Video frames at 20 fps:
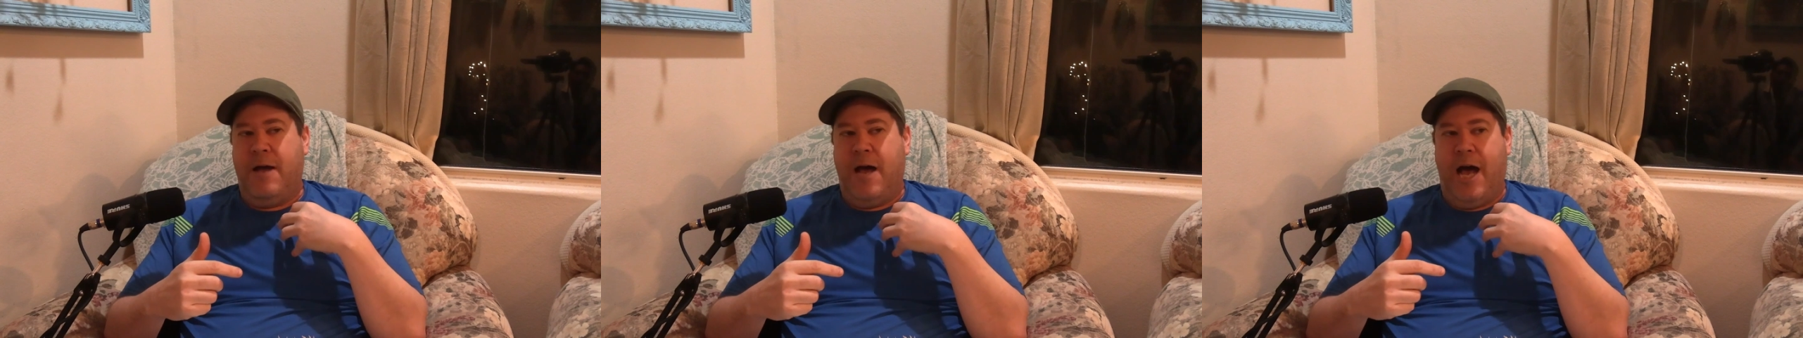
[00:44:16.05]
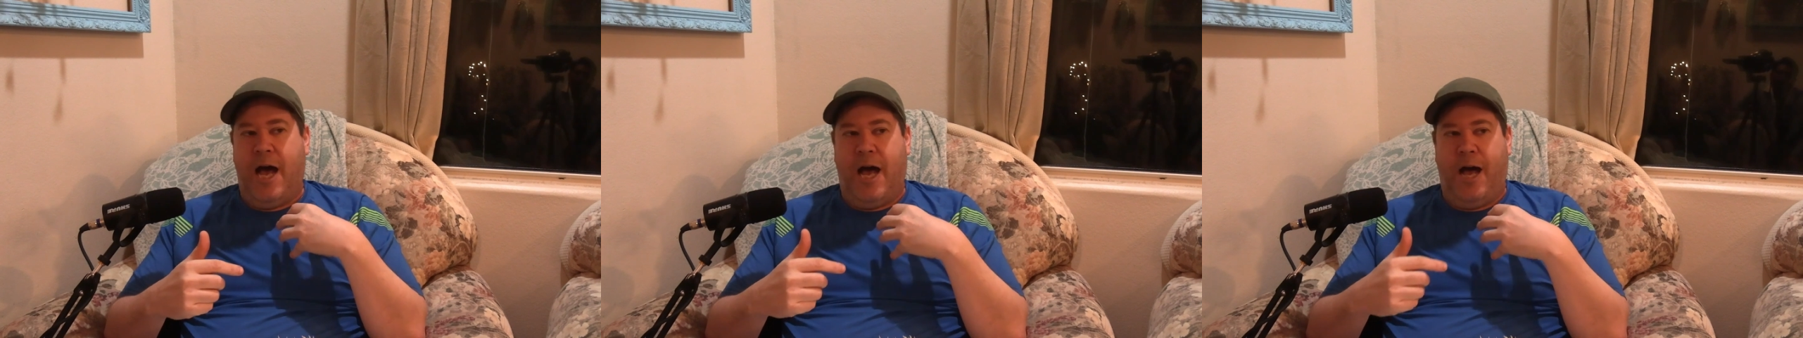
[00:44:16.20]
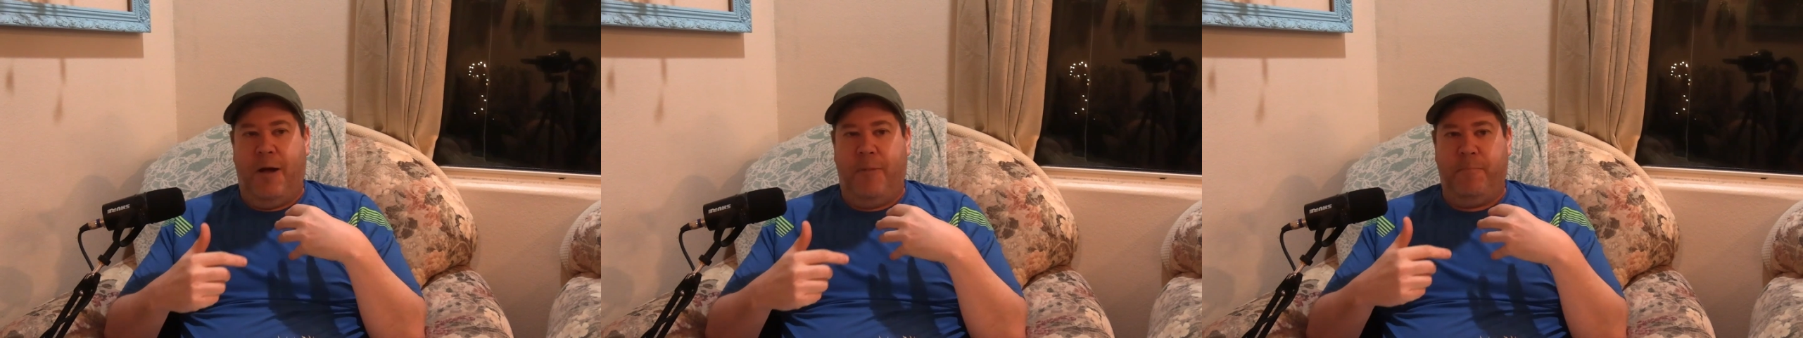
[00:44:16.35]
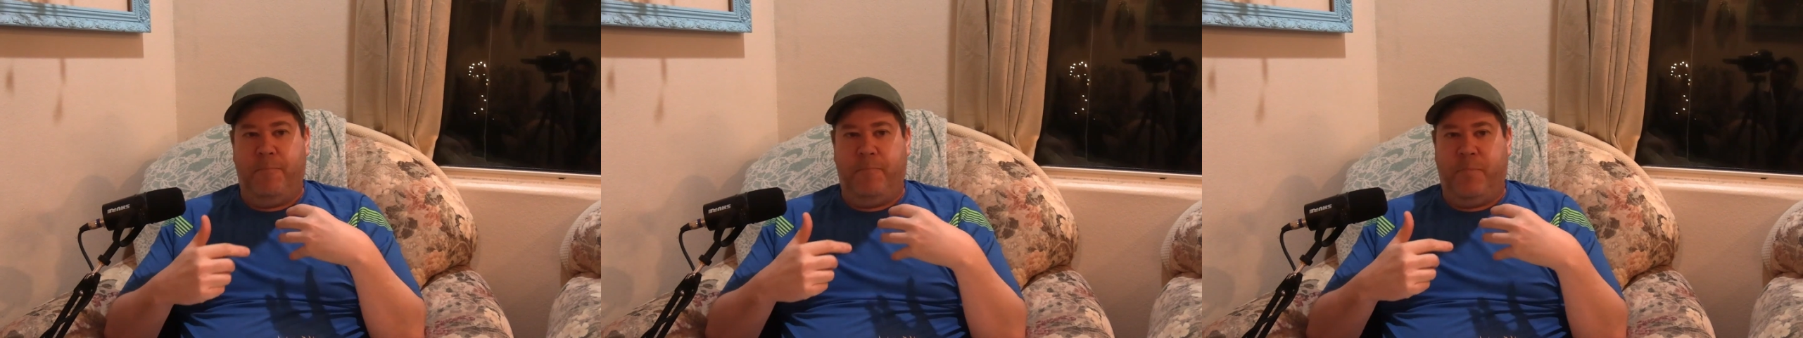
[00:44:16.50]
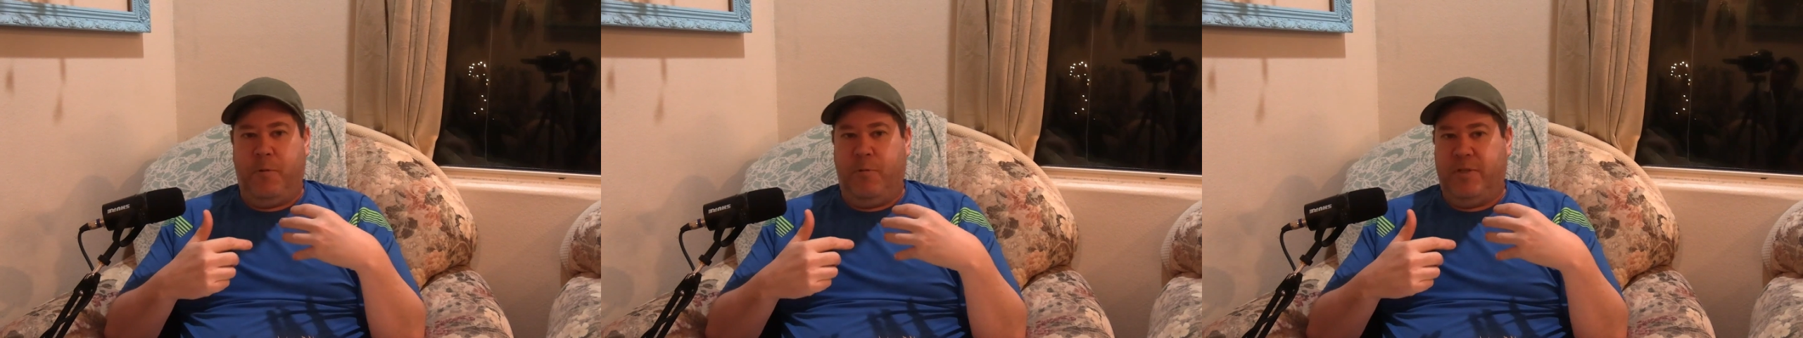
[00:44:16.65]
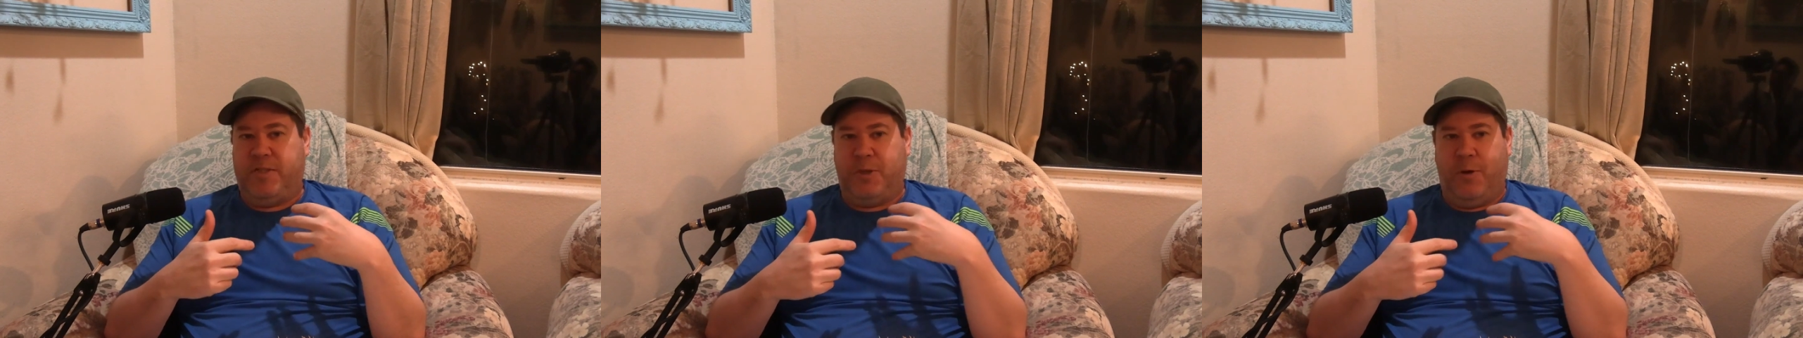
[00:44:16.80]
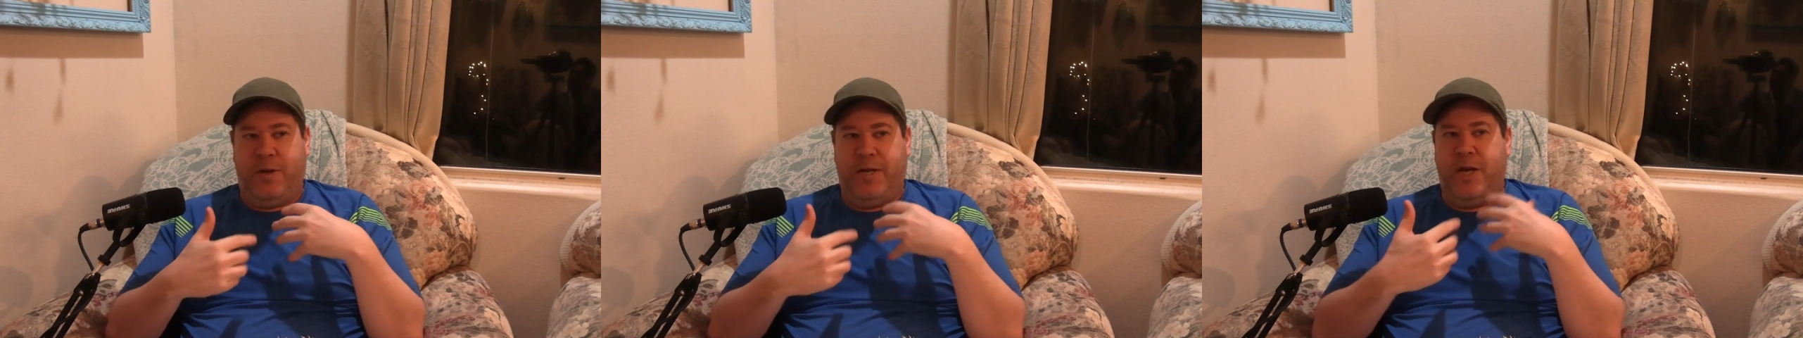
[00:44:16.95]

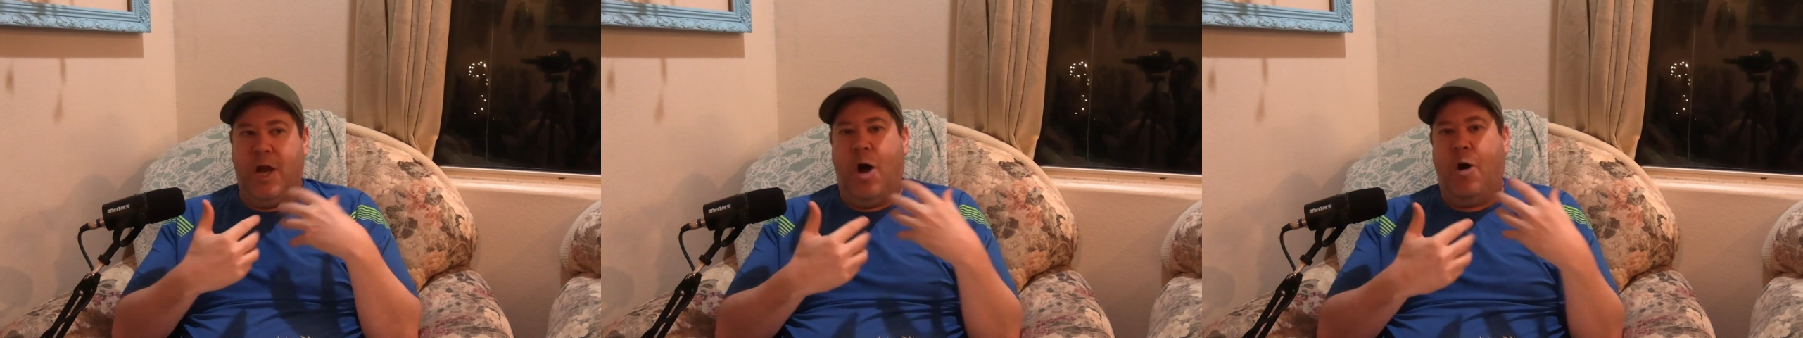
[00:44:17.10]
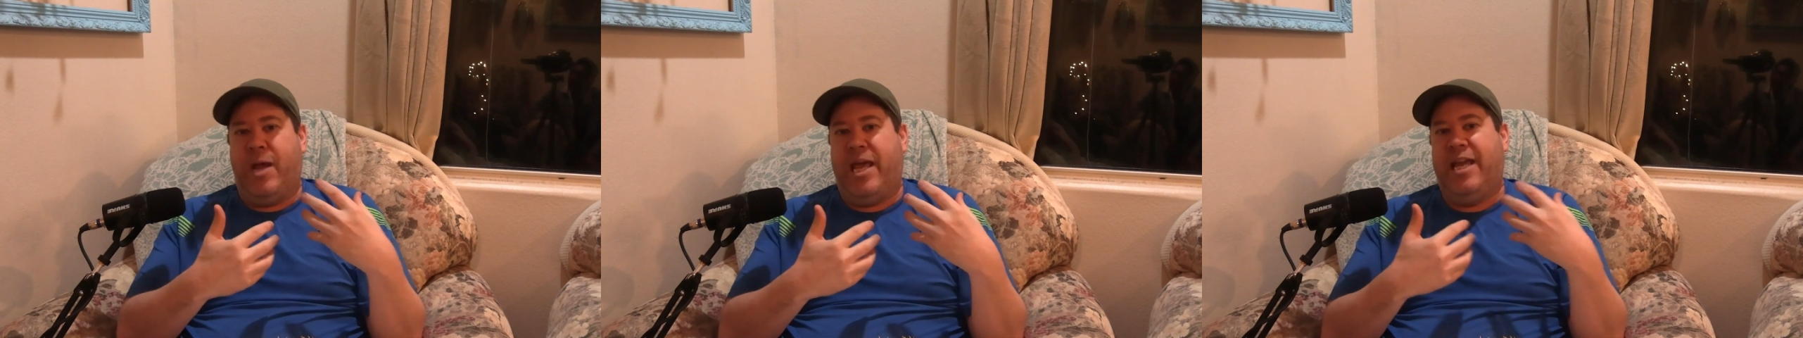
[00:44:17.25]
So